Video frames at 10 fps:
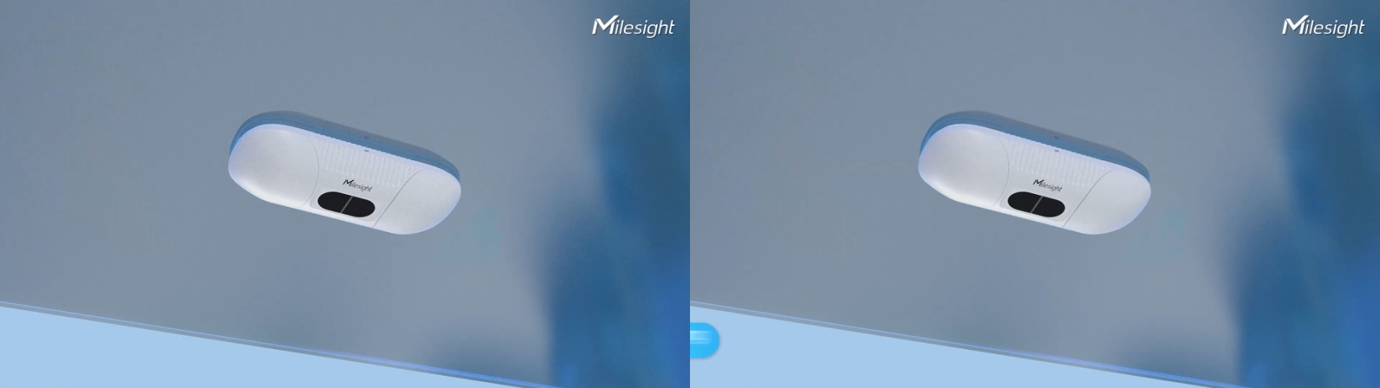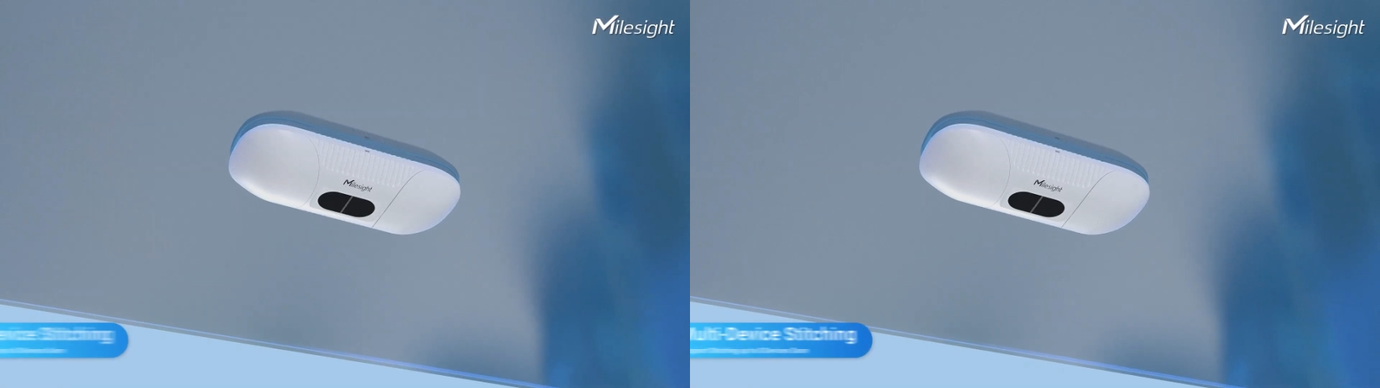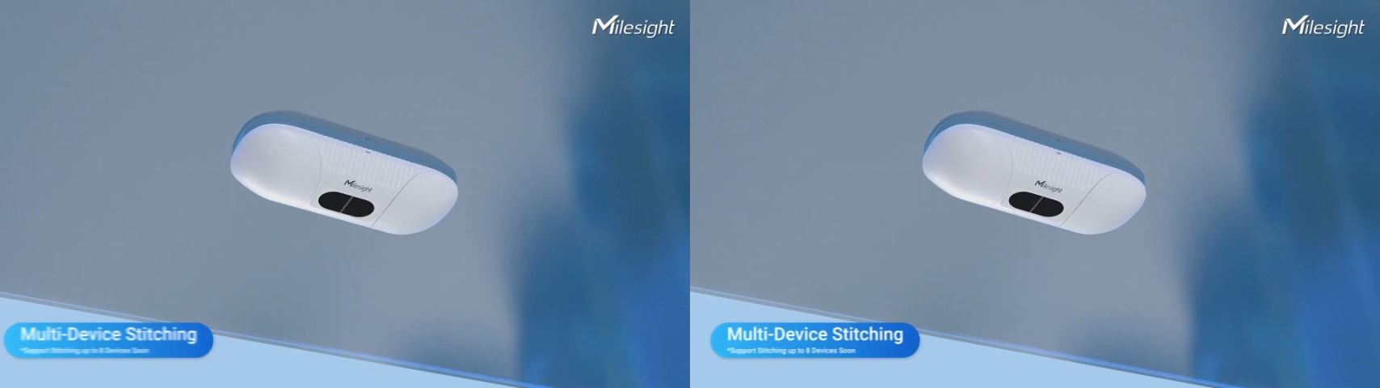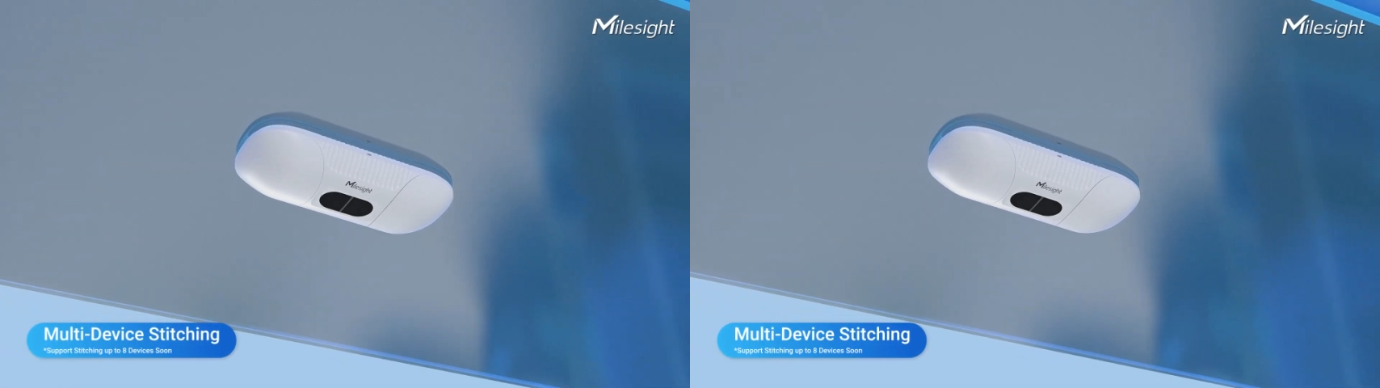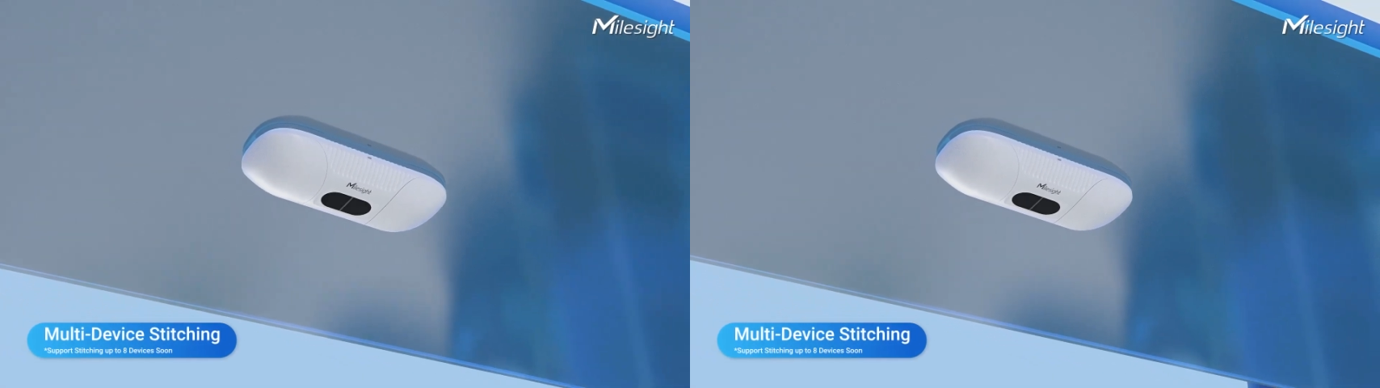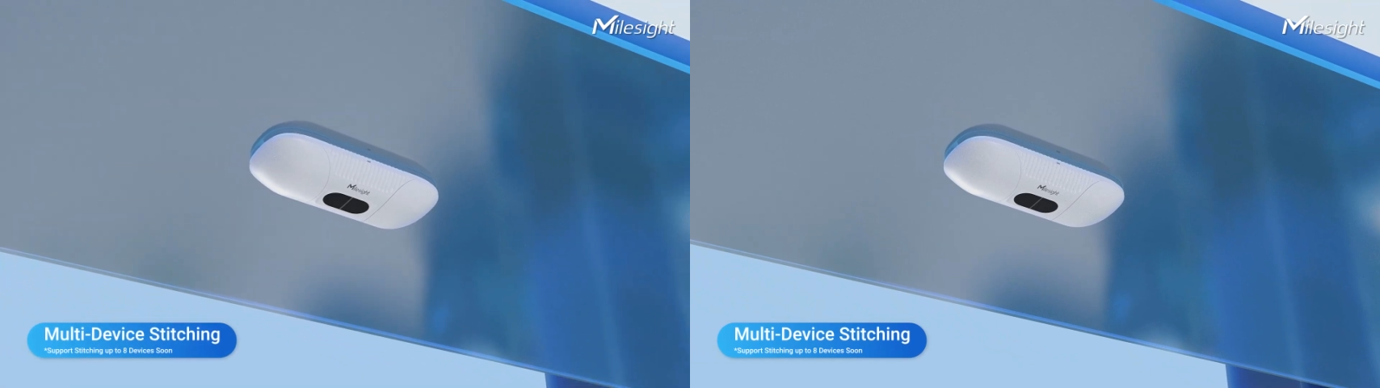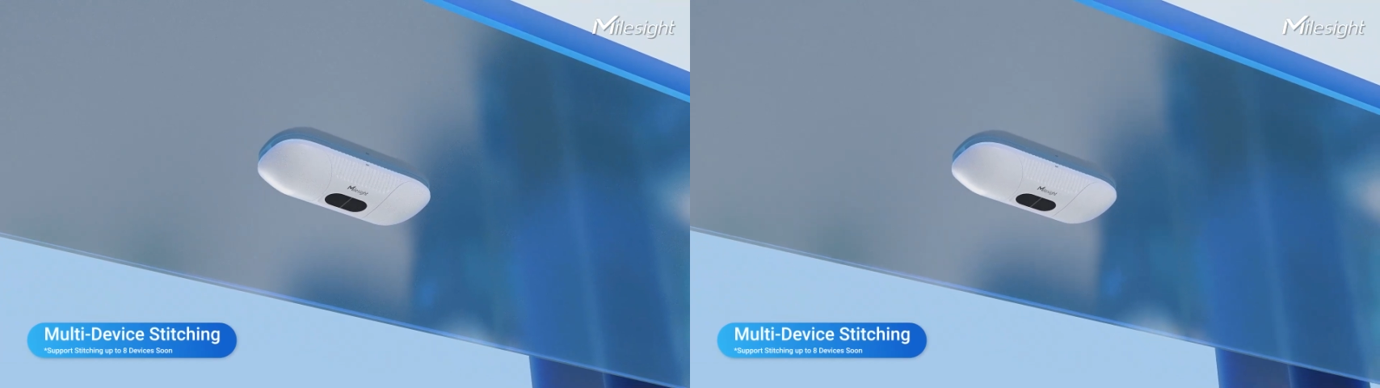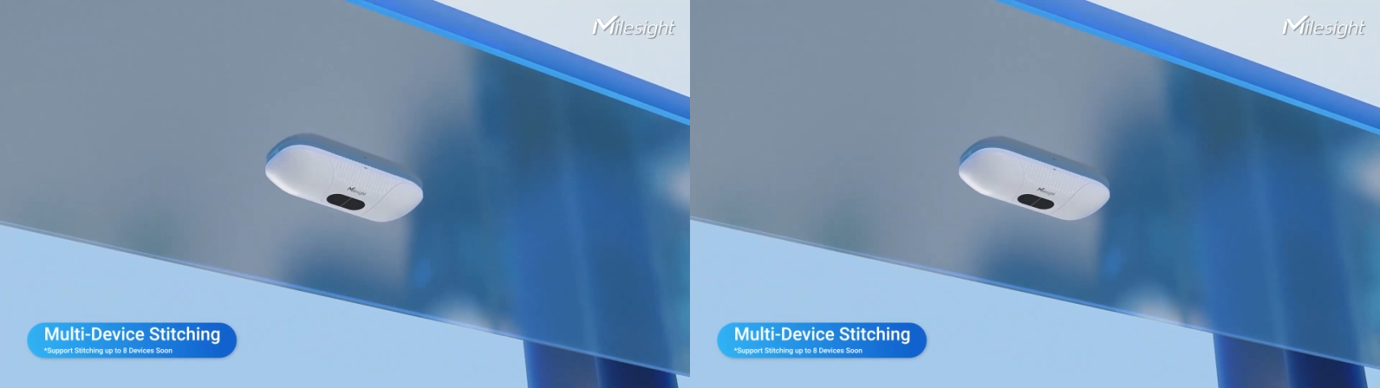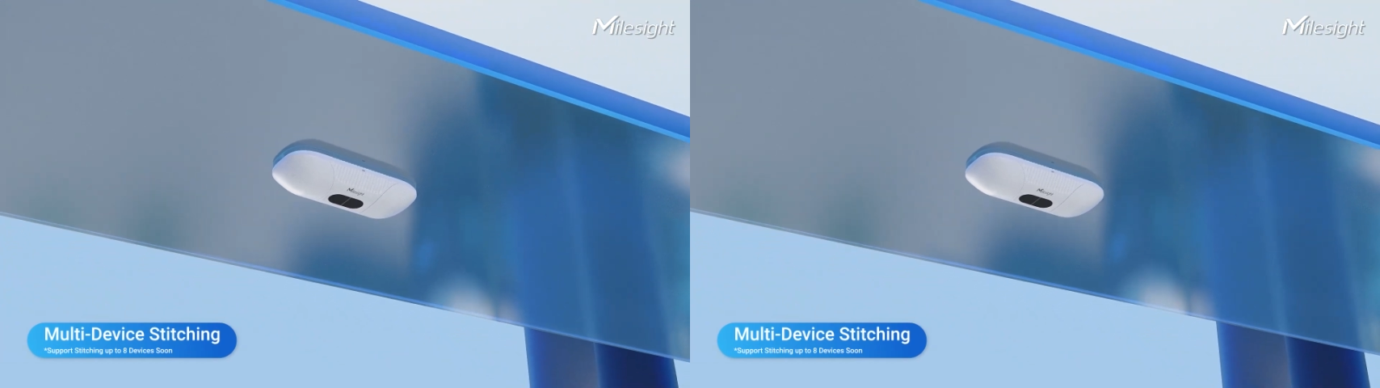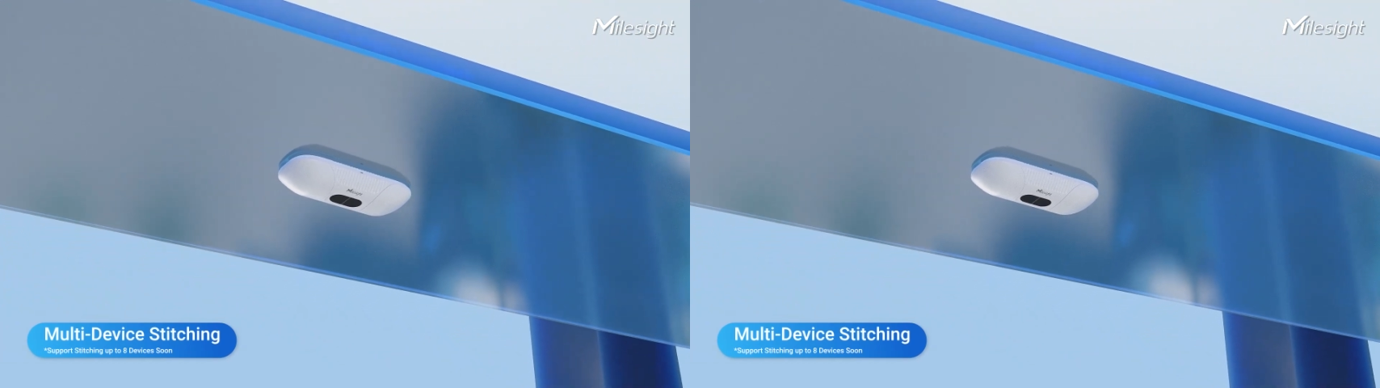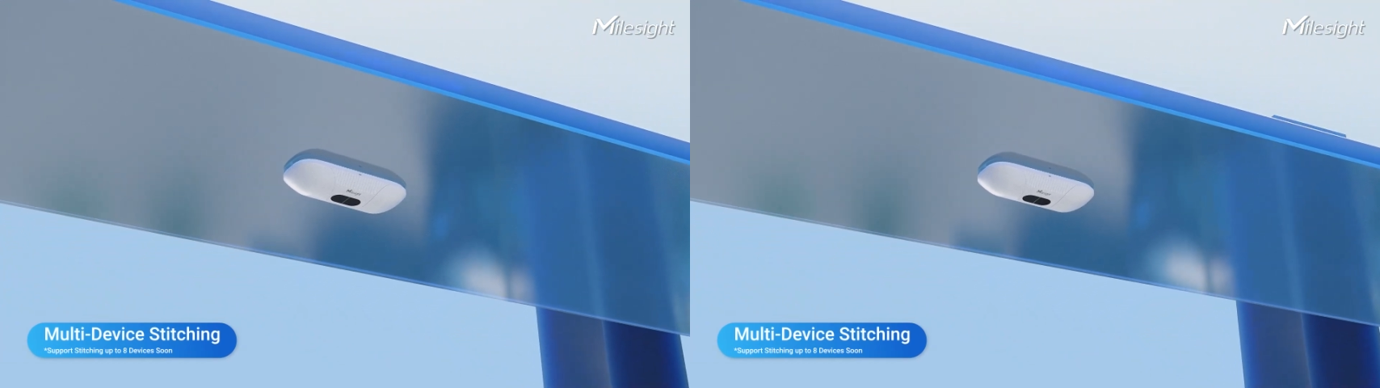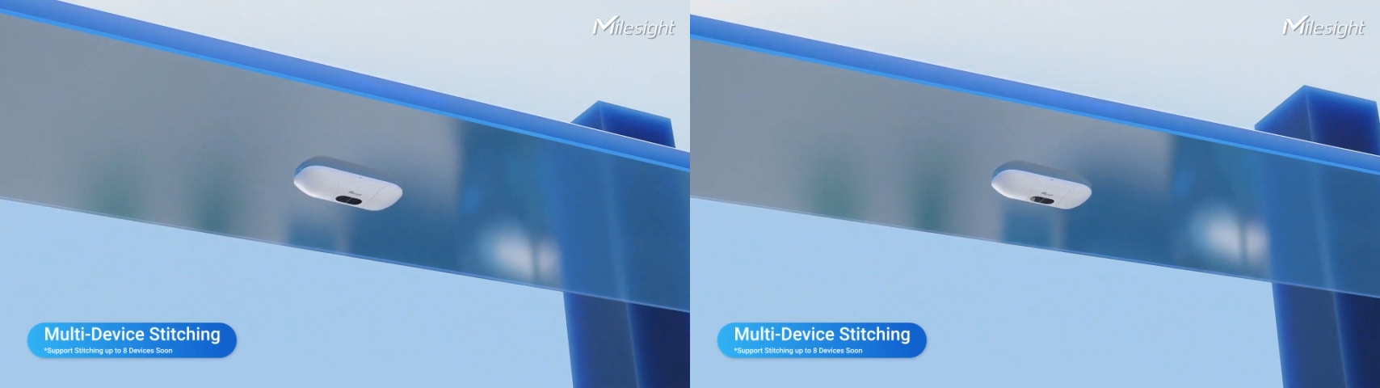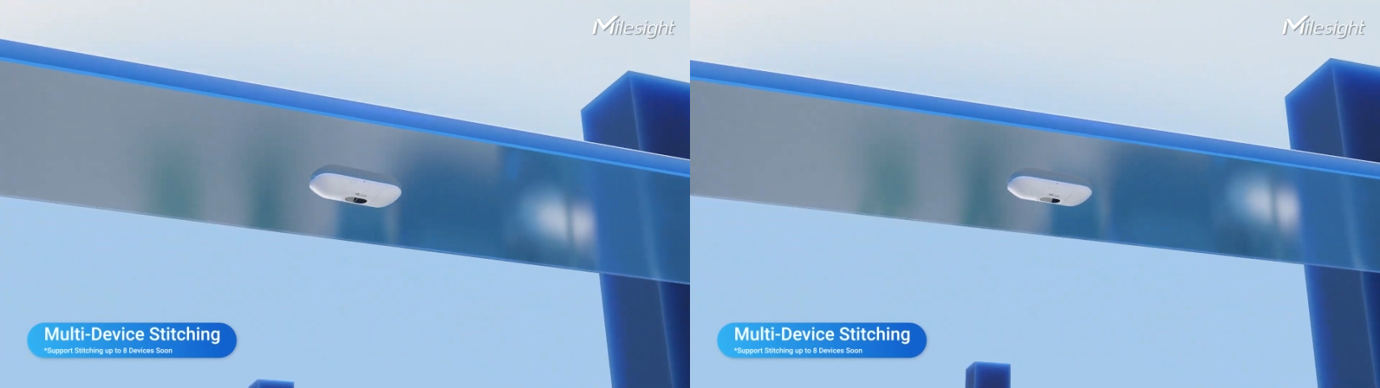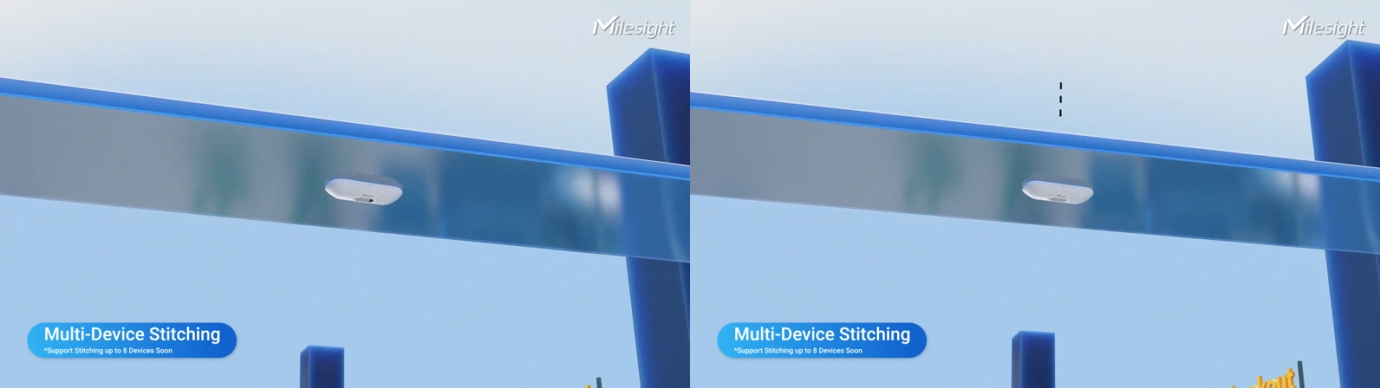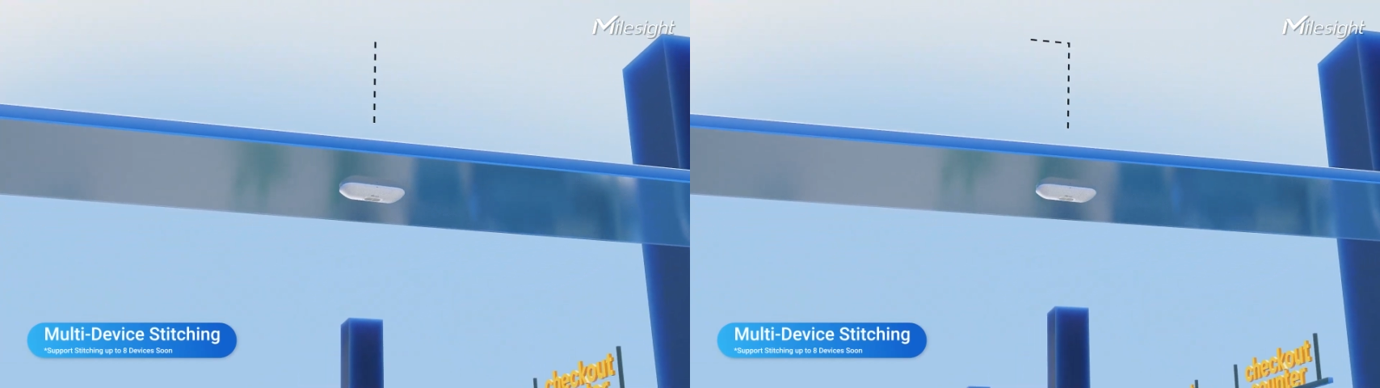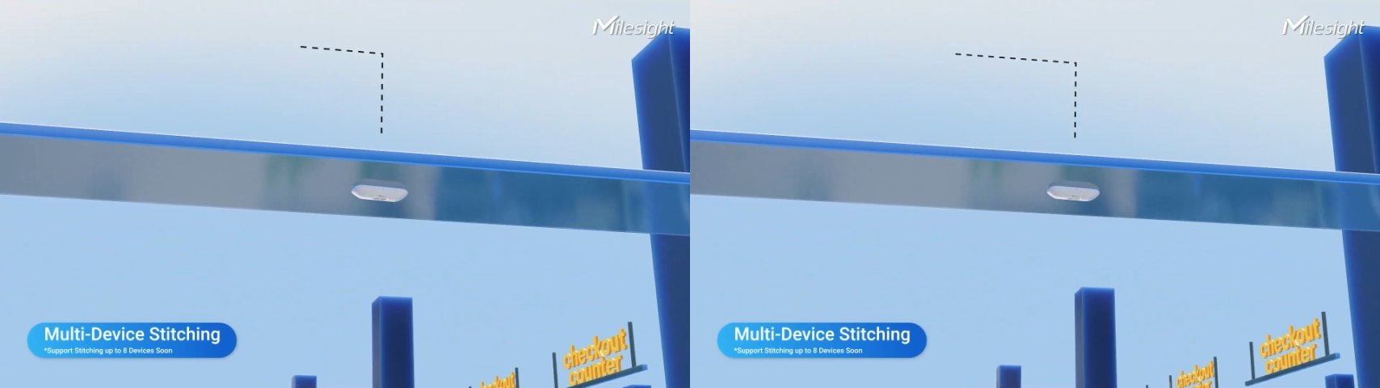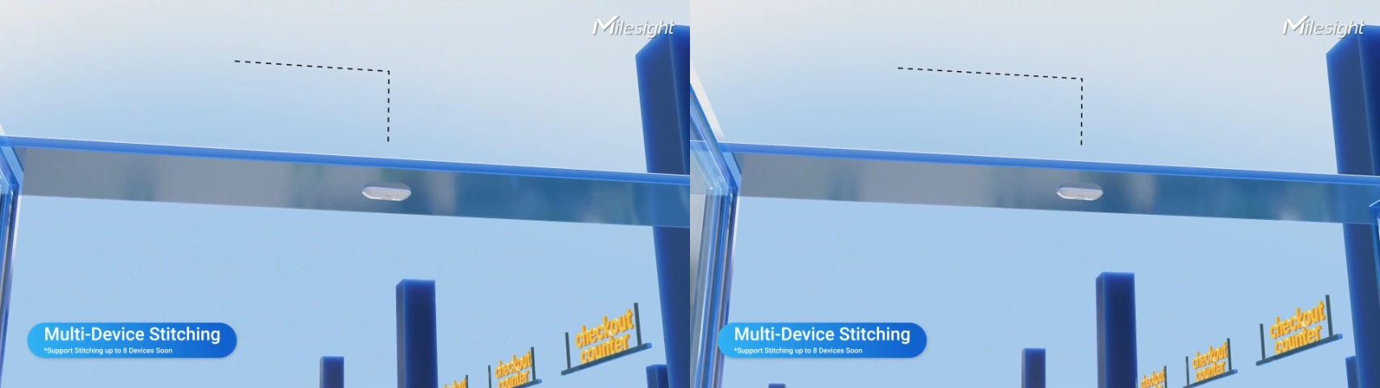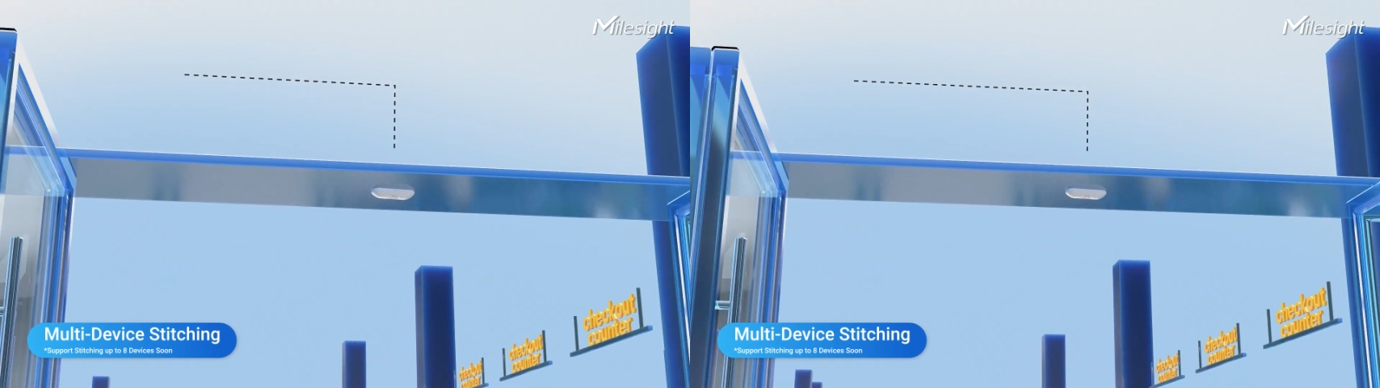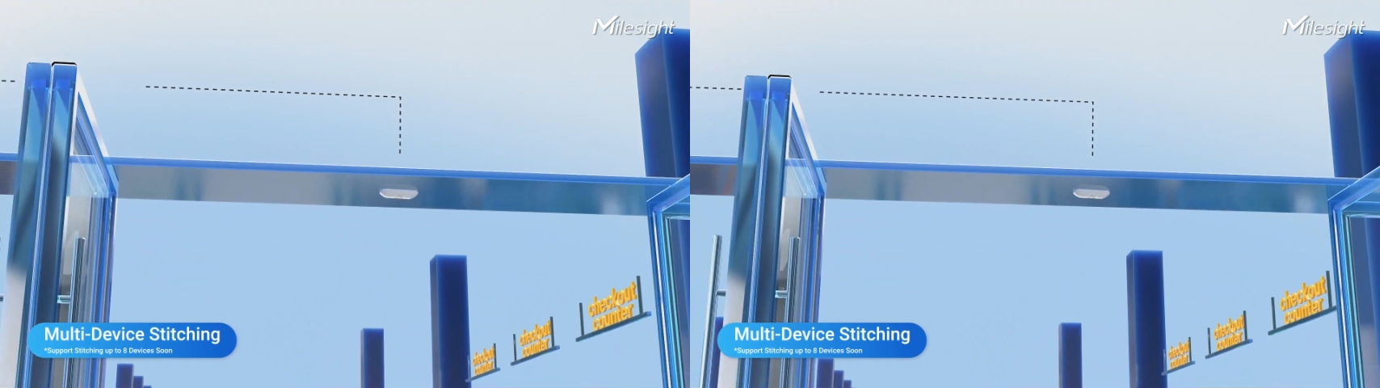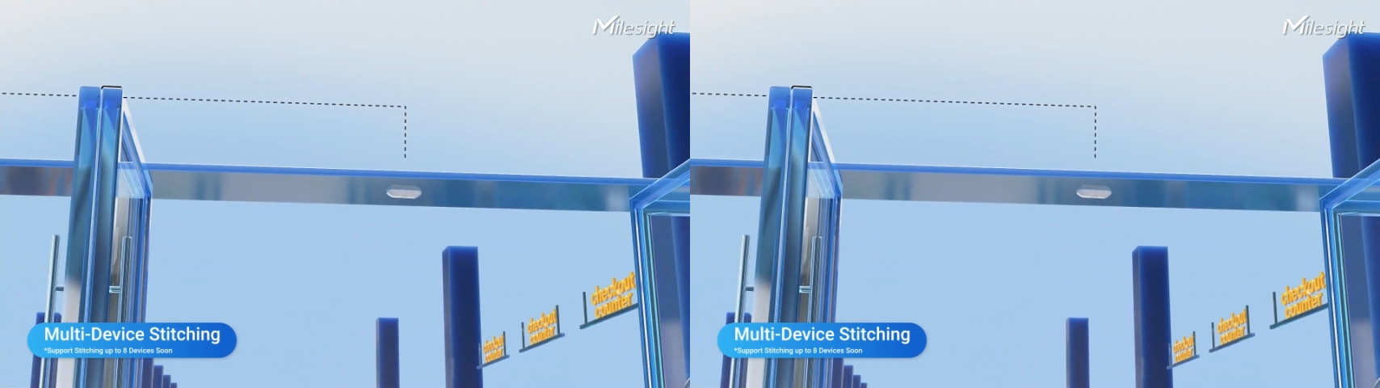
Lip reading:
(no speaker visible)